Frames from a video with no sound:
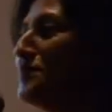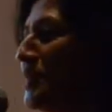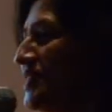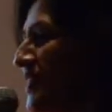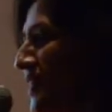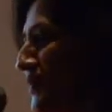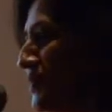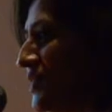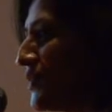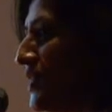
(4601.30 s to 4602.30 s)
meeting. I
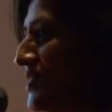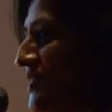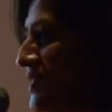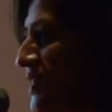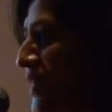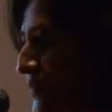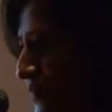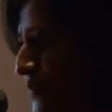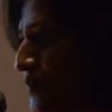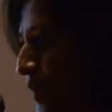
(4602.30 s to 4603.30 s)
would request CCF
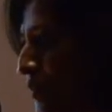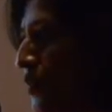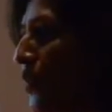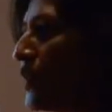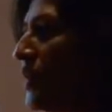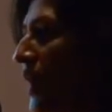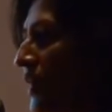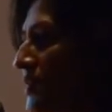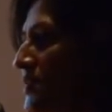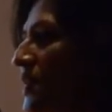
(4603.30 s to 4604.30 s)
to maybe
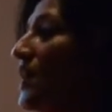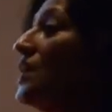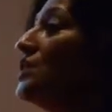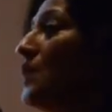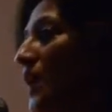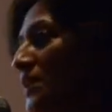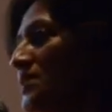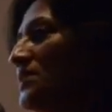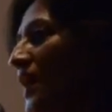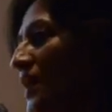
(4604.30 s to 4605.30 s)
organize to
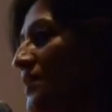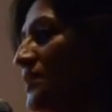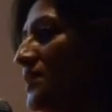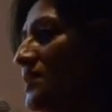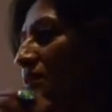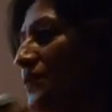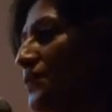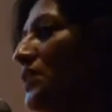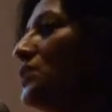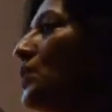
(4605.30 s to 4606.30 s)
understand the different